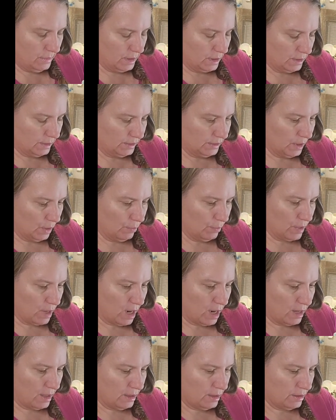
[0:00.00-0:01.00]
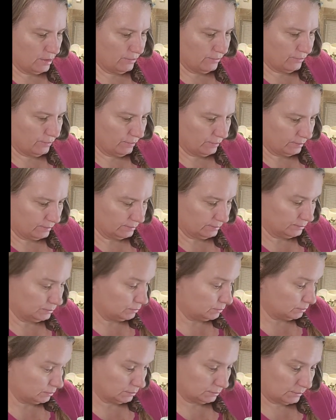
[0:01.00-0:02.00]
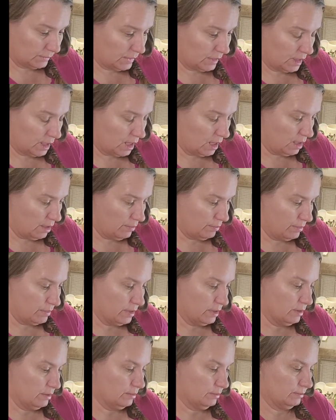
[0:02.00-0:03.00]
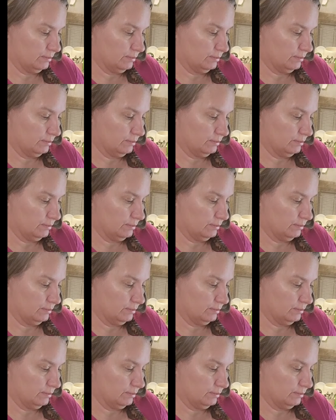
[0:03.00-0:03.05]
some kind of theme, and